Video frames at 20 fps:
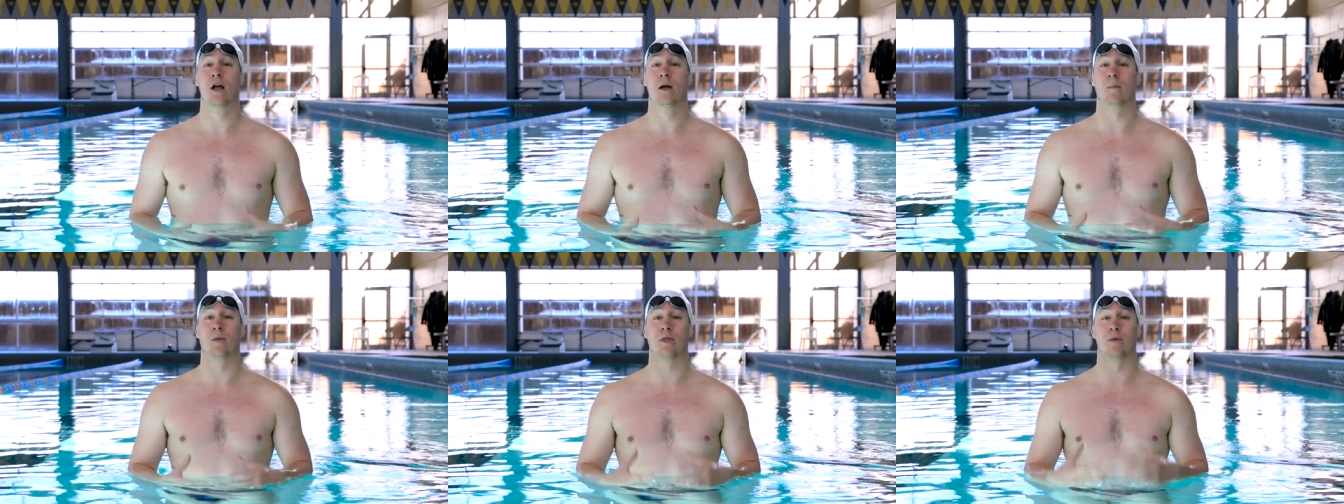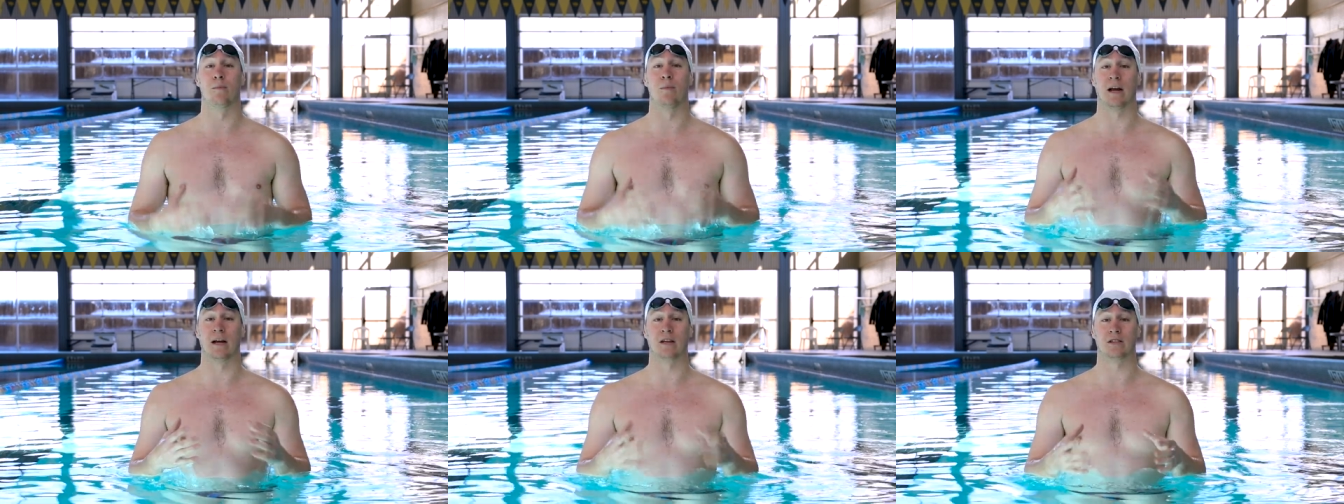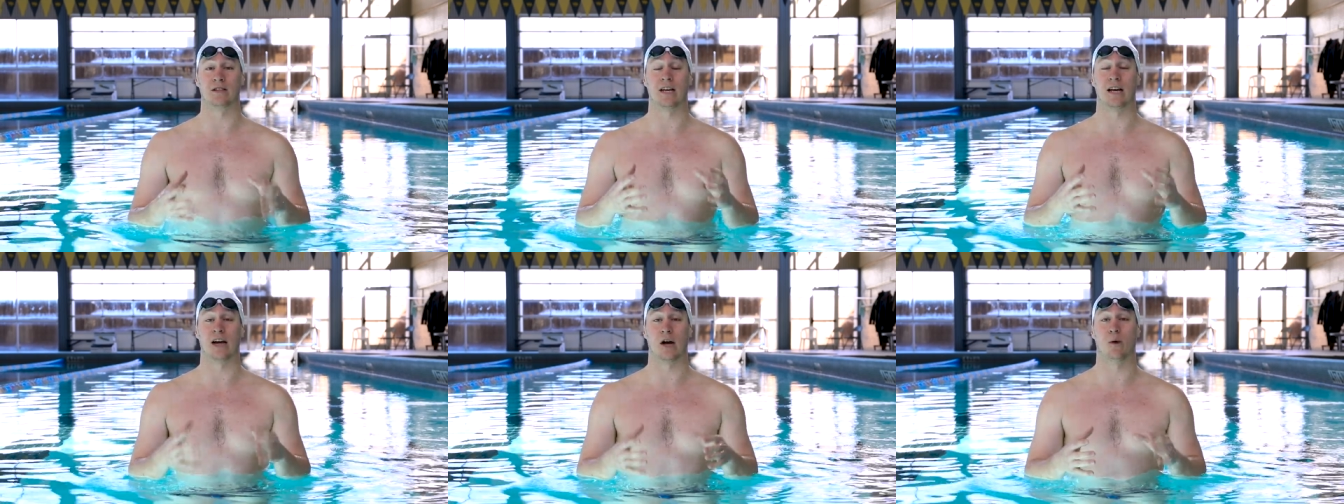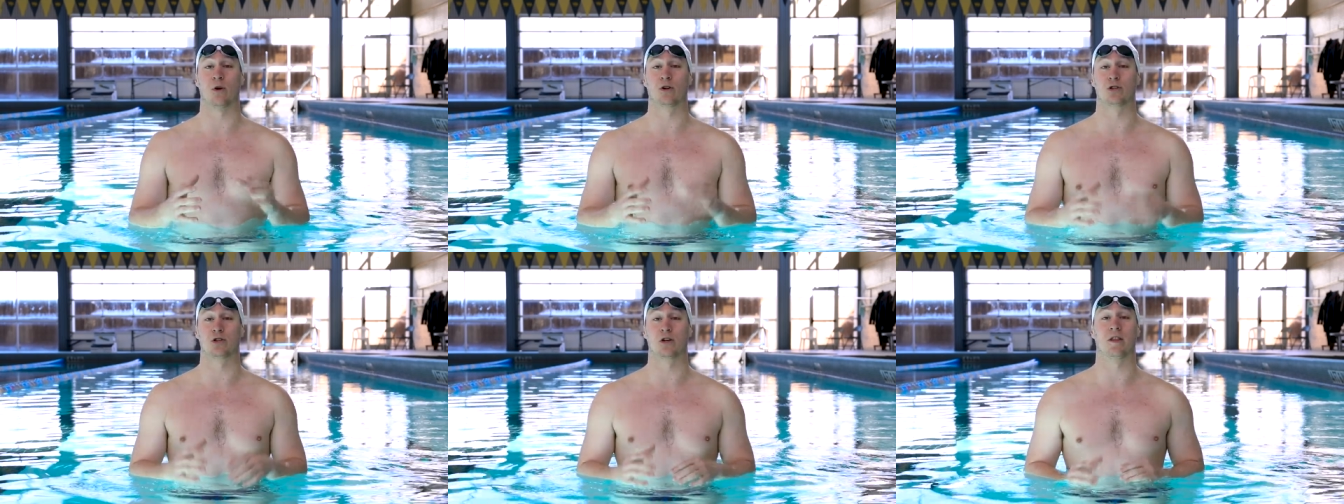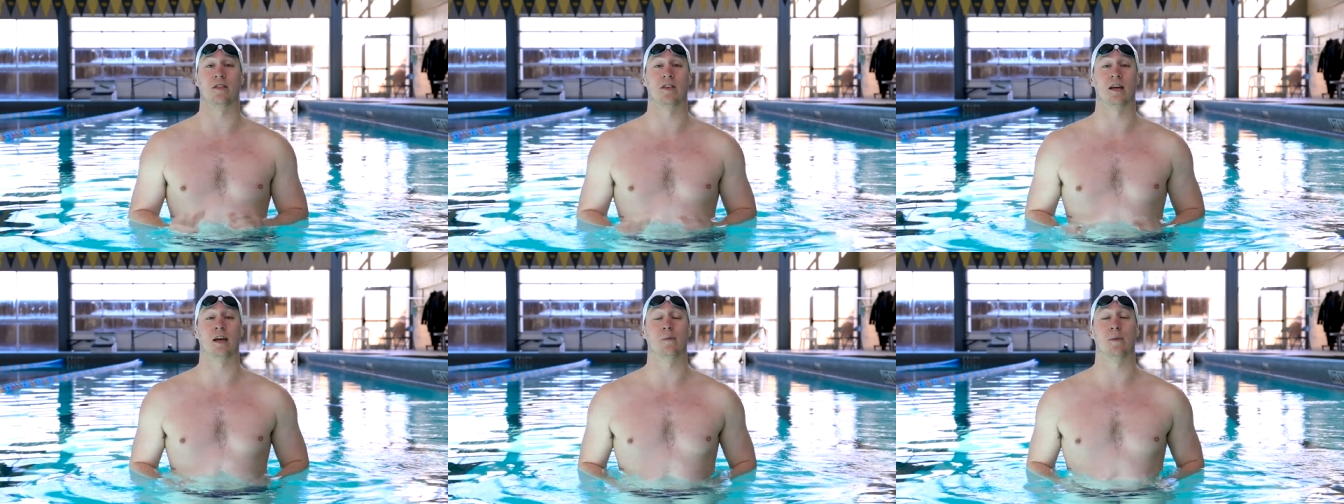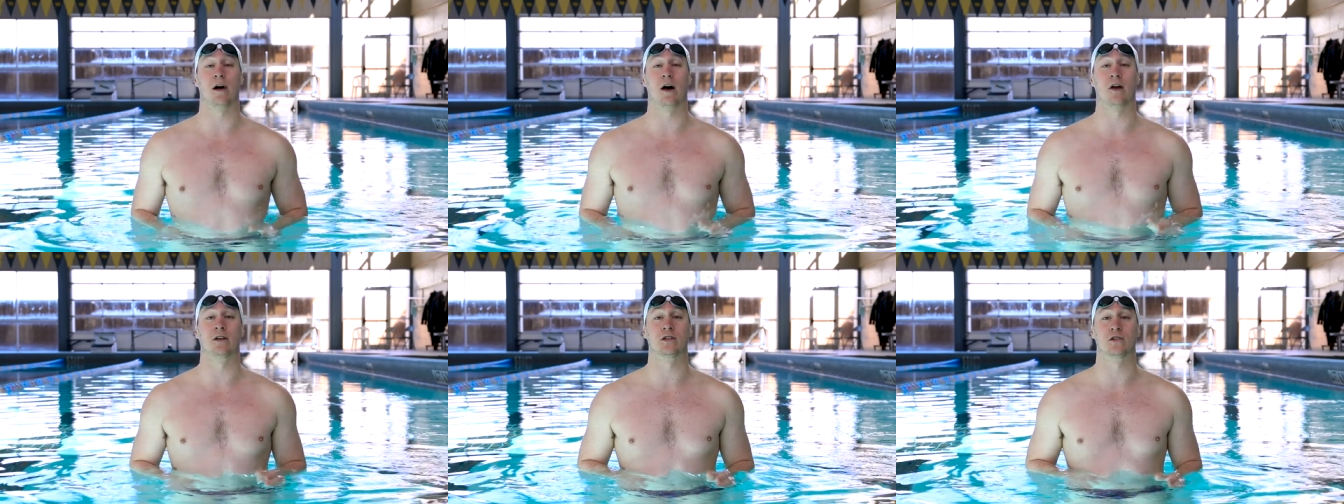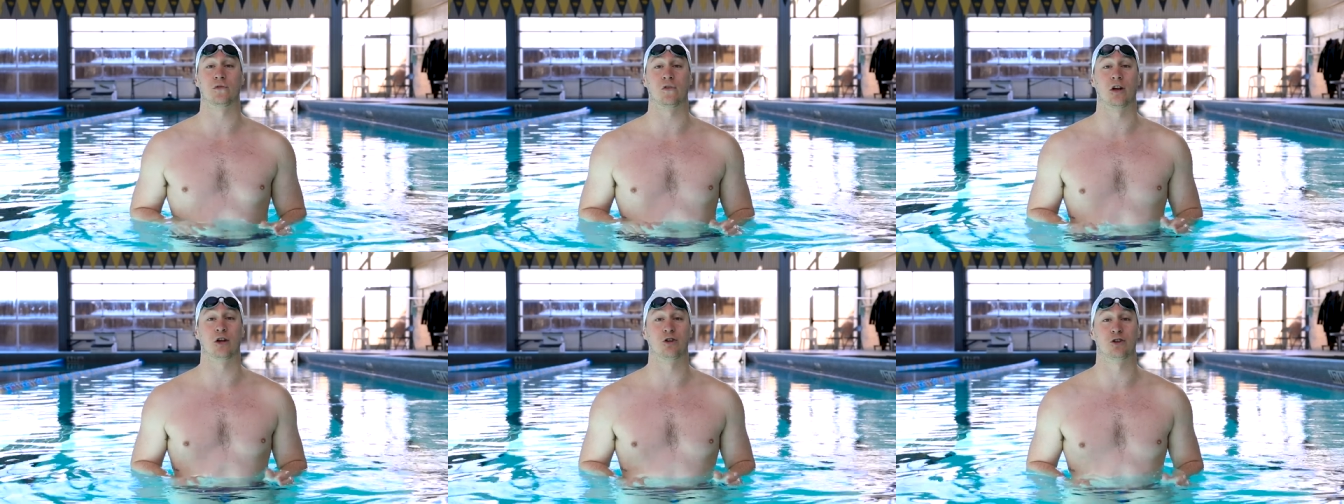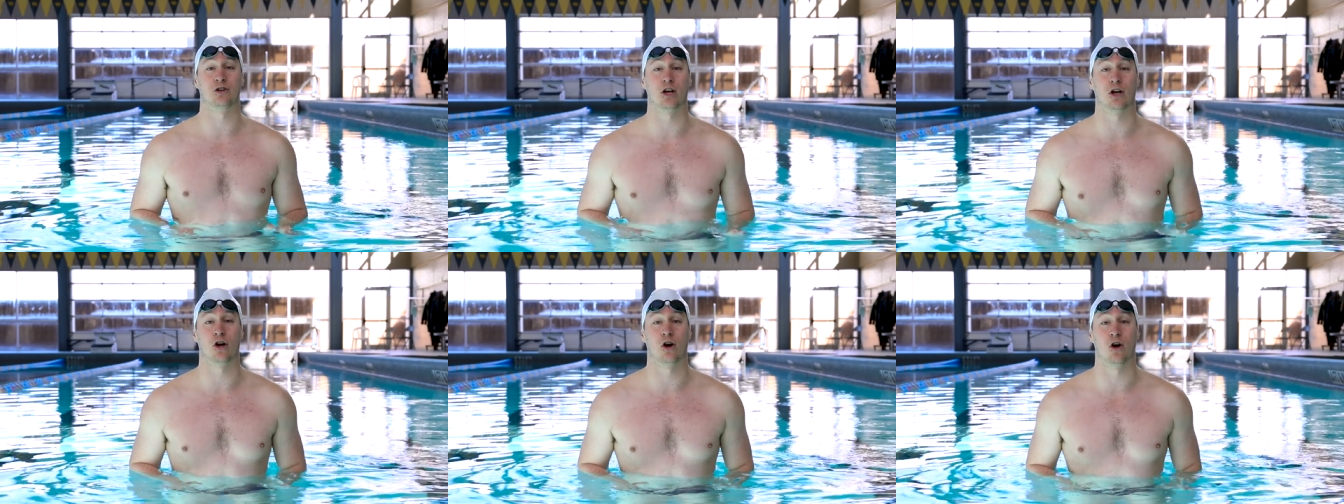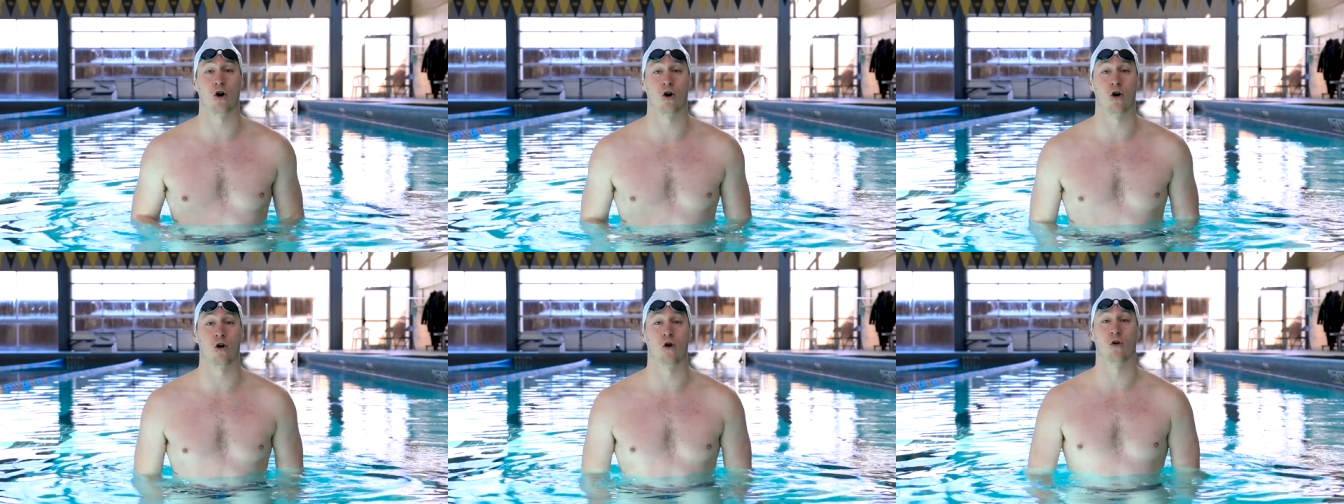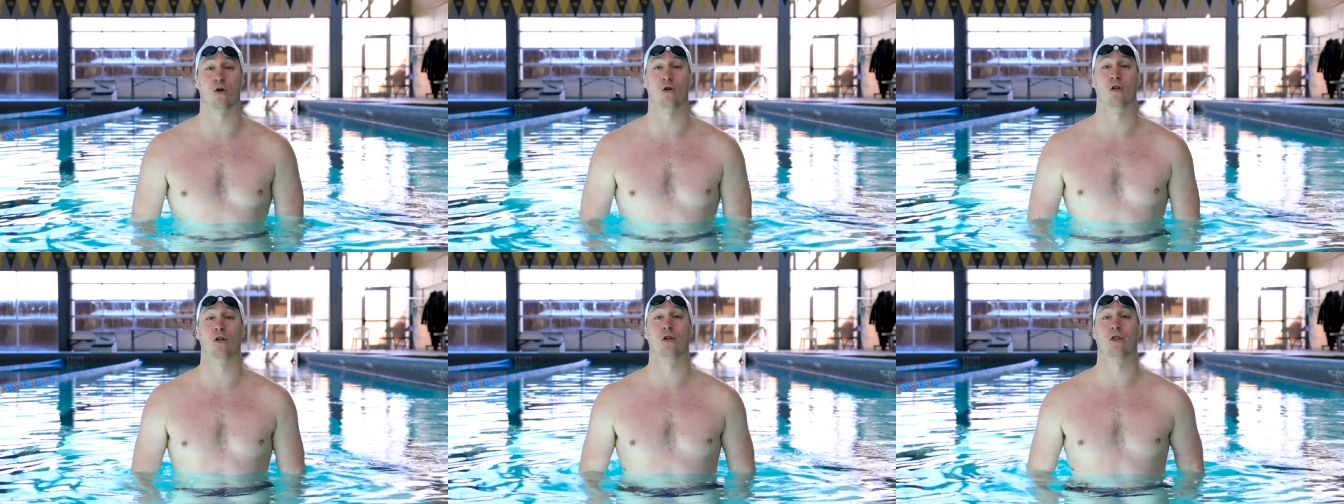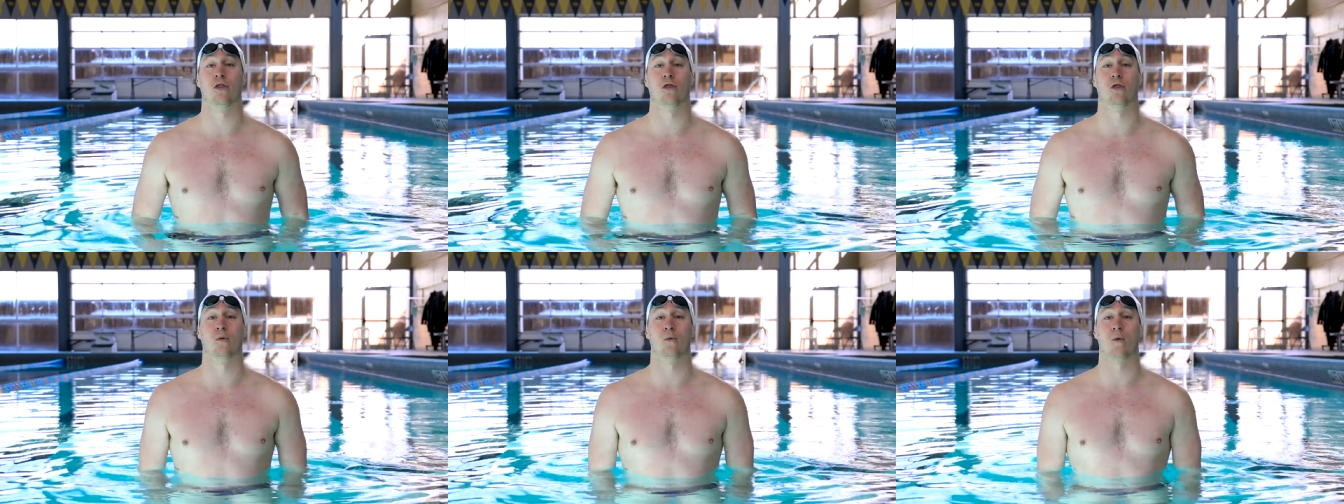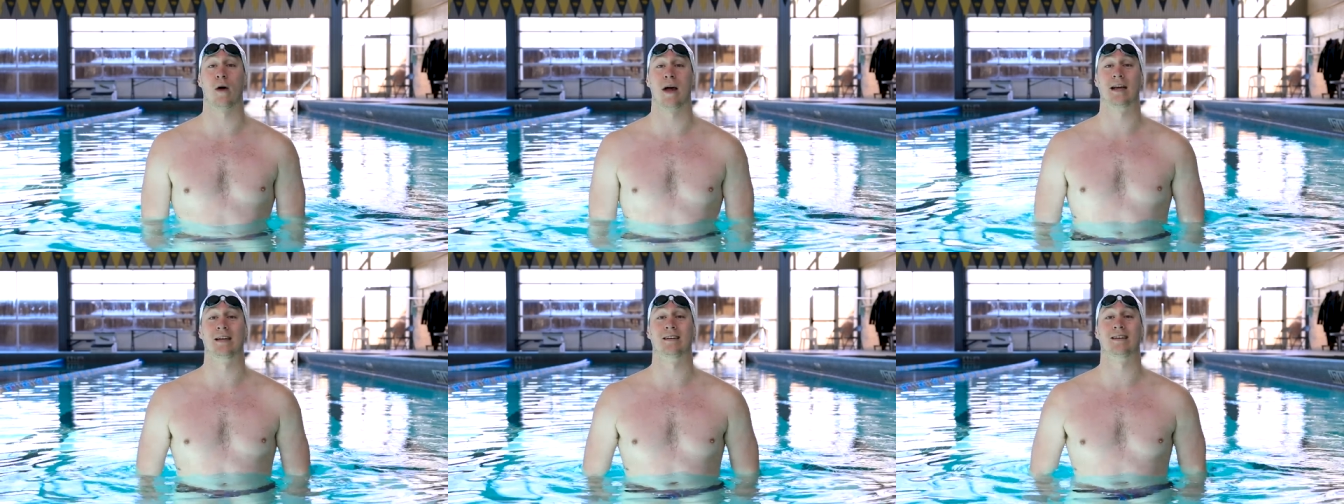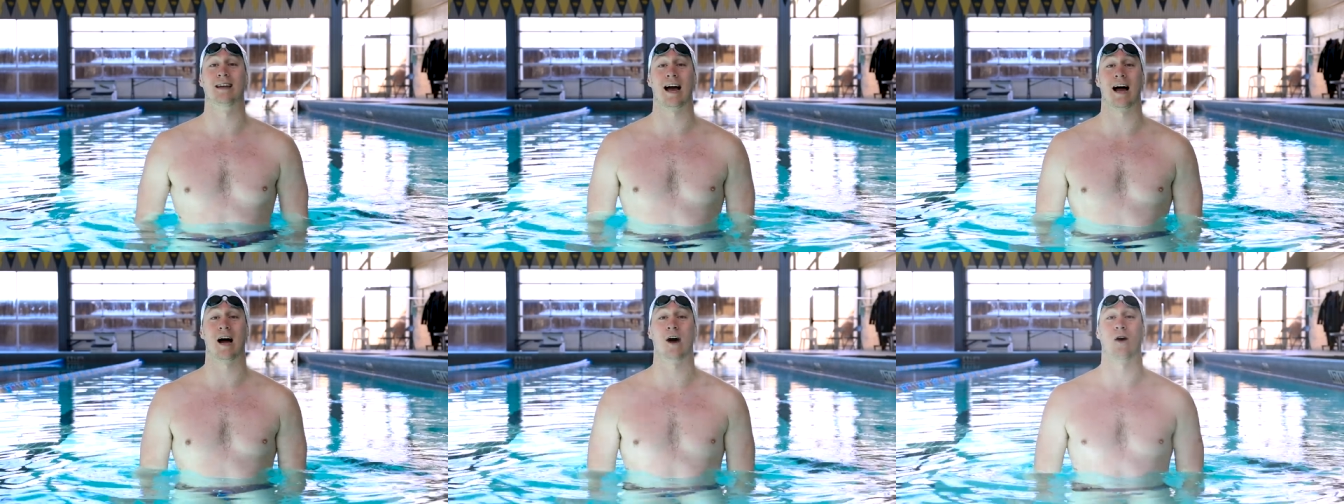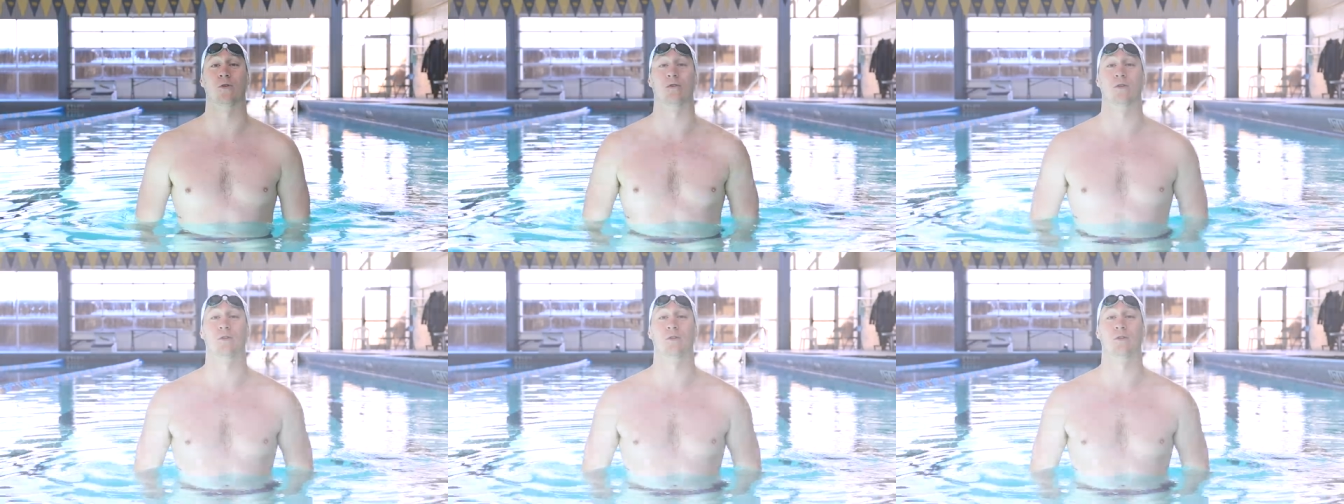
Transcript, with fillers: But the biggest thing I want you to think about is finishing all the way down.